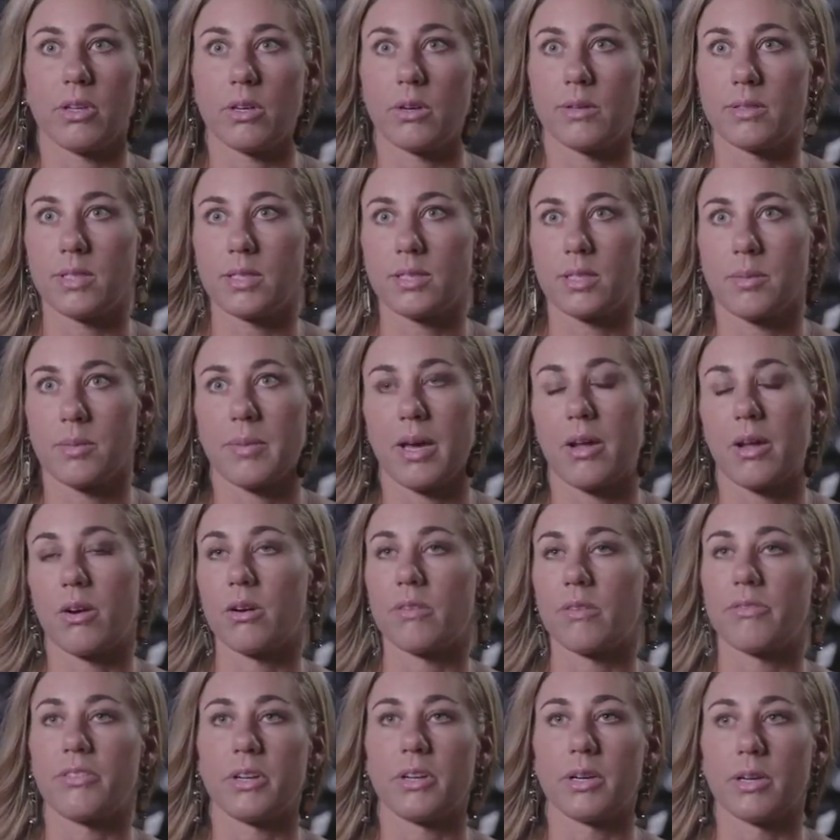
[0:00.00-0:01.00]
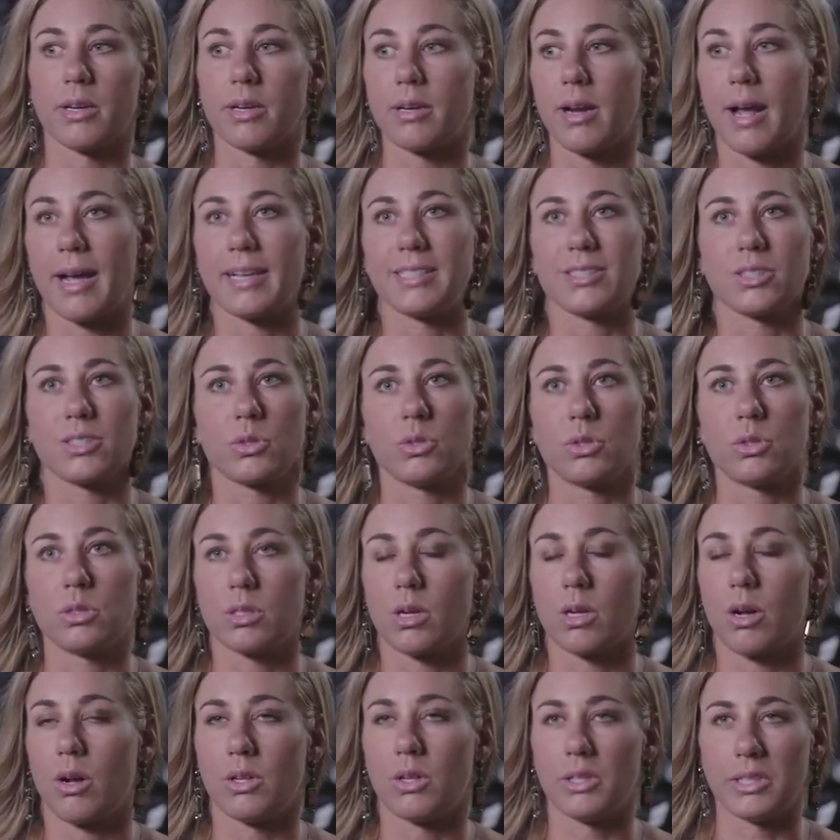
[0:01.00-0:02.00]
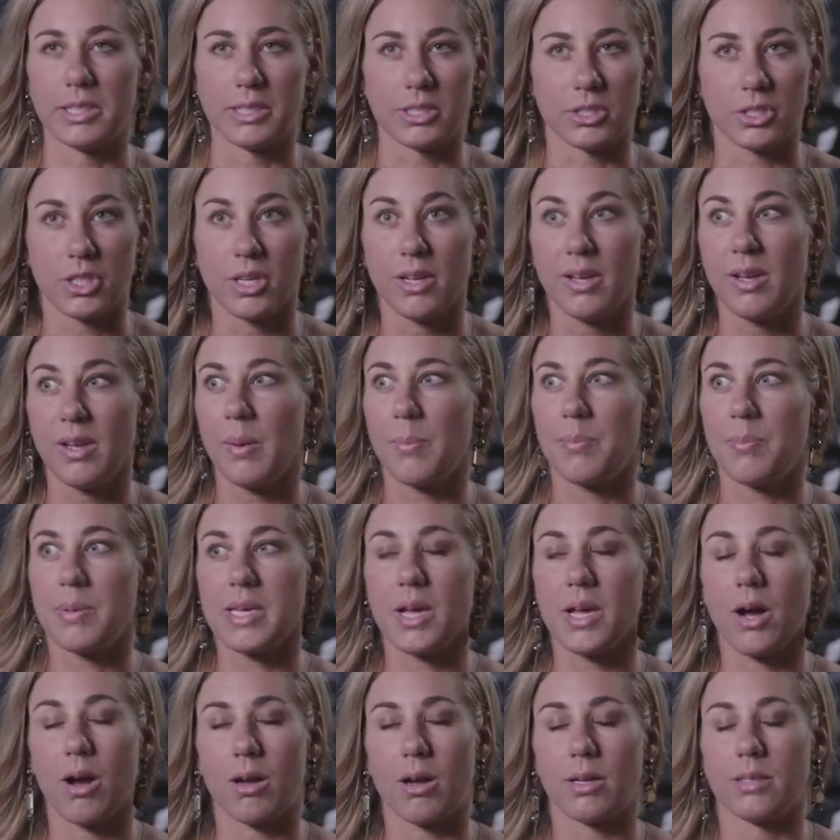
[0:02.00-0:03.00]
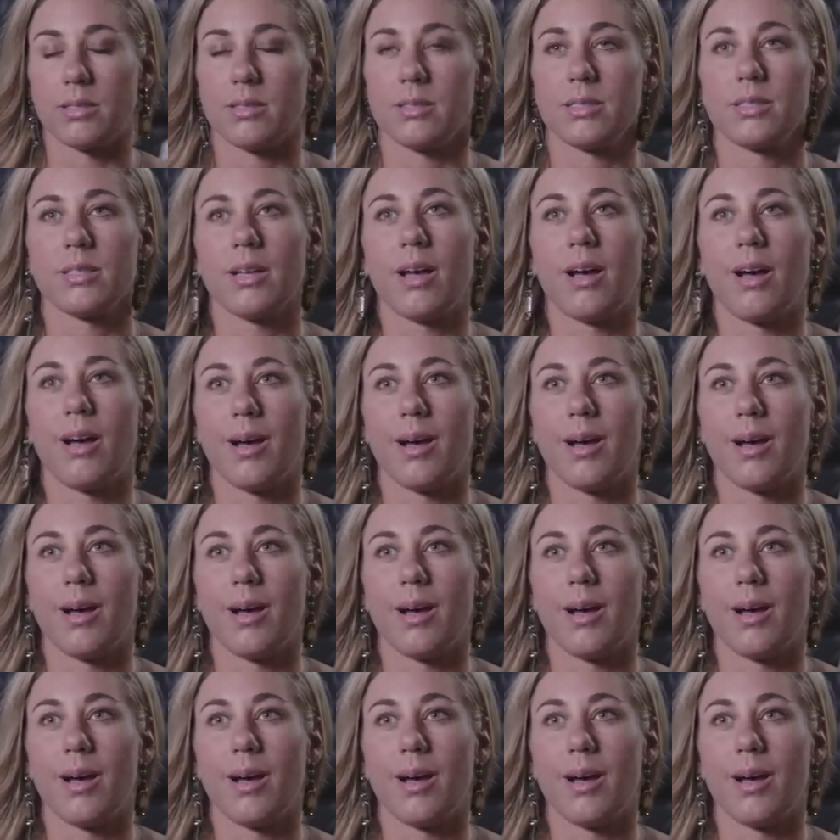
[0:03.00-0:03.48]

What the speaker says: You know, it doesn't matter if you're in high school, college, beyond.